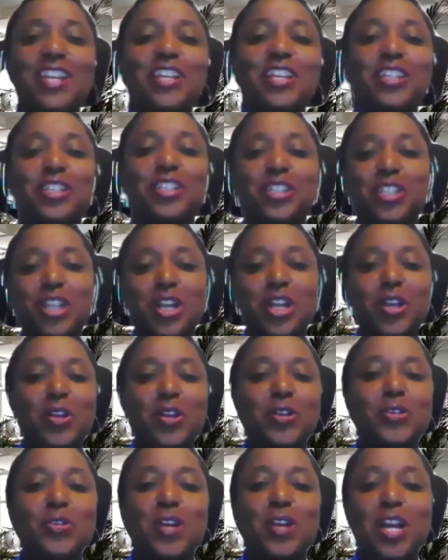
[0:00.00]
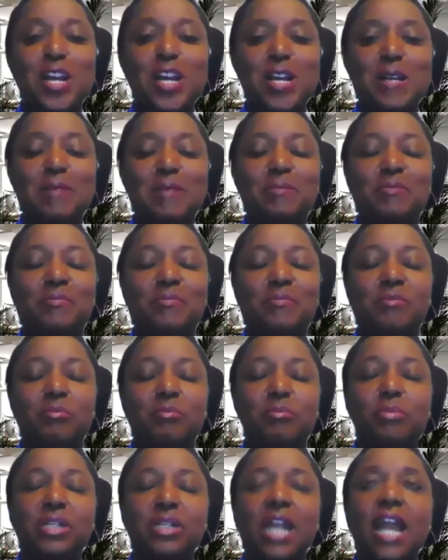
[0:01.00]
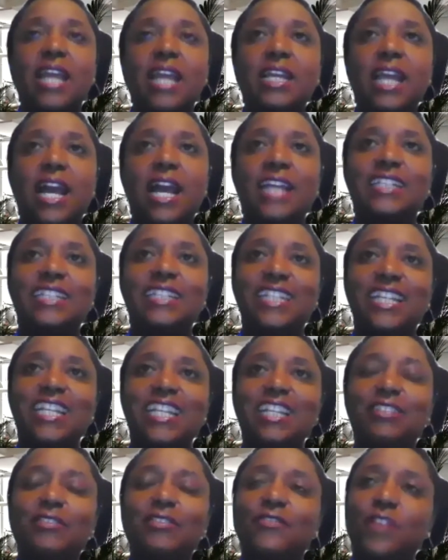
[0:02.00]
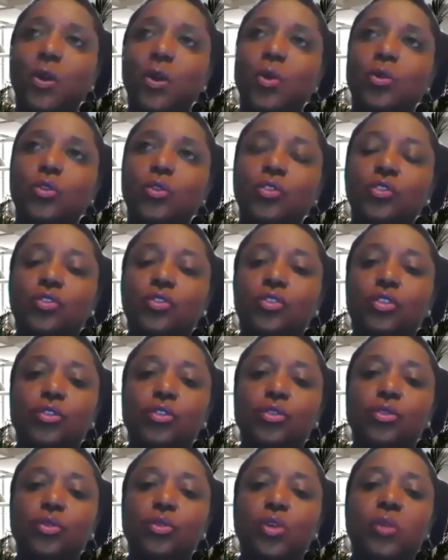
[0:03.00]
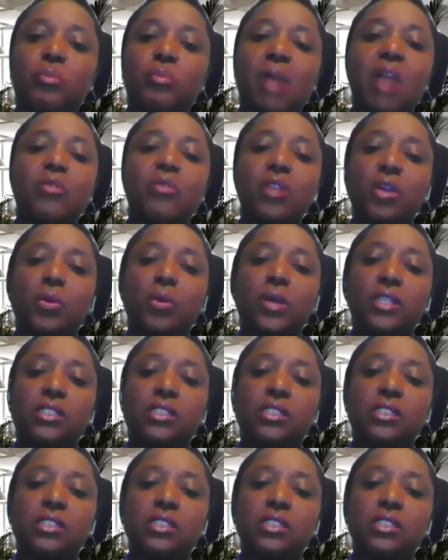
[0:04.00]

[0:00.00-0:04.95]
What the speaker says: So, but I need folks to, and my request is